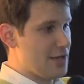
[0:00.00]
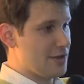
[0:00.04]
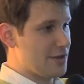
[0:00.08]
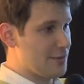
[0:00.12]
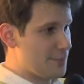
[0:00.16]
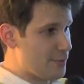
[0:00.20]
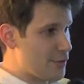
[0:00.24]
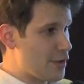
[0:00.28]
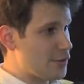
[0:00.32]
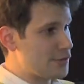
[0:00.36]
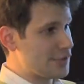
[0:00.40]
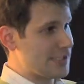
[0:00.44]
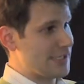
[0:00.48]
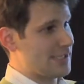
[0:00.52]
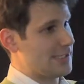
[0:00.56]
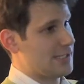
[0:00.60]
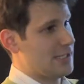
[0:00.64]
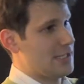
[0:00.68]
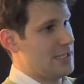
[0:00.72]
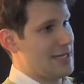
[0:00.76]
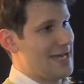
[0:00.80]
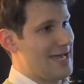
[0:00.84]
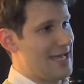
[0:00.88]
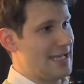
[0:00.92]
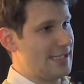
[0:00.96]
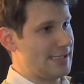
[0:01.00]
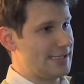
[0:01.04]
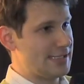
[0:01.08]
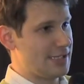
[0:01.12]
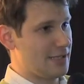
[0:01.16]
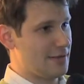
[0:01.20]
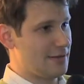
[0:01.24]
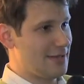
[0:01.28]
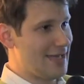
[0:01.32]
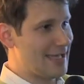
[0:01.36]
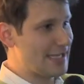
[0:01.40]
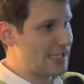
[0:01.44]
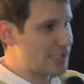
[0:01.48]
The processor is
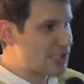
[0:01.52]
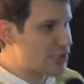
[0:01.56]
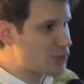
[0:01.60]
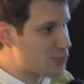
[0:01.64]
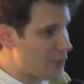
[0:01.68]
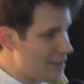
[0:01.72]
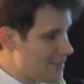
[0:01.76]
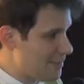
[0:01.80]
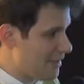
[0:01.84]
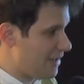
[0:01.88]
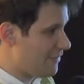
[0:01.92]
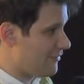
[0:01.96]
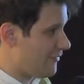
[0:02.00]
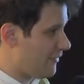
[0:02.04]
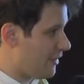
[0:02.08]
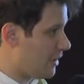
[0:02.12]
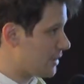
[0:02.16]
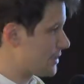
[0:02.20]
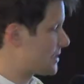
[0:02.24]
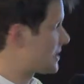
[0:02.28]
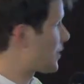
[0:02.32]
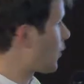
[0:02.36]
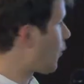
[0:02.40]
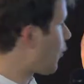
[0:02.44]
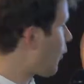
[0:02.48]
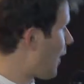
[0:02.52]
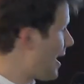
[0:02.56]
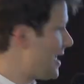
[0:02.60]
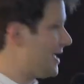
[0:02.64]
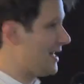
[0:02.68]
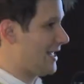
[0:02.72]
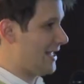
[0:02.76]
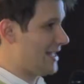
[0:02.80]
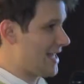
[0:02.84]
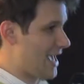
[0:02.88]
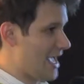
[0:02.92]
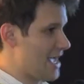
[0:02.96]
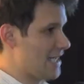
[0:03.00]
extremely fast when
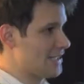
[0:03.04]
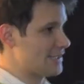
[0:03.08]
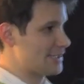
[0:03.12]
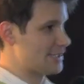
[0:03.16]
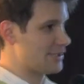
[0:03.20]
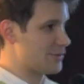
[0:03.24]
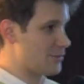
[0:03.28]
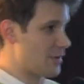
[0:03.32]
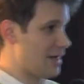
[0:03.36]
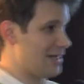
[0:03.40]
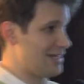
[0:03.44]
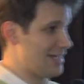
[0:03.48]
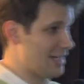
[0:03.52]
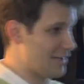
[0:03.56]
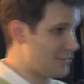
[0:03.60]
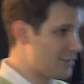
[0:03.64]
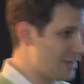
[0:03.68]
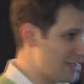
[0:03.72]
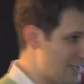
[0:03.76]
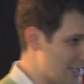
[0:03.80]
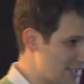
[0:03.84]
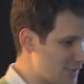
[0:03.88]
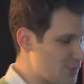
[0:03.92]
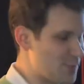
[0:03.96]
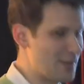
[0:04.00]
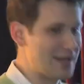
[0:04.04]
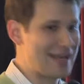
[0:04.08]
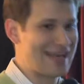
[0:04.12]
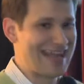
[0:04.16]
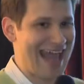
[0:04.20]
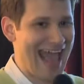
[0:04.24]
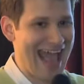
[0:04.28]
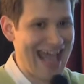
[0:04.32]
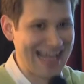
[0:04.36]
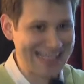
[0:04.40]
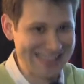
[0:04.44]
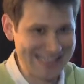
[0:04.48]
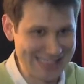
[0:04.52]
it has the right ingredients, when it
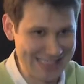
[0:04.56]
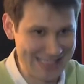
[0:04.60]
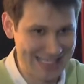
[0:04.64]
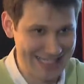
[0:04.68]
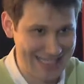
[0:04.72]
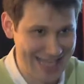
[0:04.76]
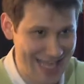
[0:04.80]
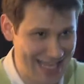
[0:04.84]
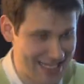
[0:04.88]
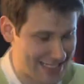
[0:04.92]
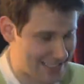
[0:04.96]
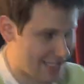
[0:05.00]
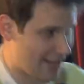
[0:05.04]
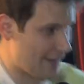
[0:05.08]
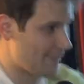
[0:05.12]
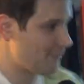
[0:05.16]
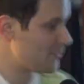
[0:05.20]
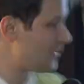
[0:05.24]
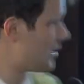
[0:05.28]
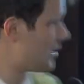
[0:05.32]
has the data.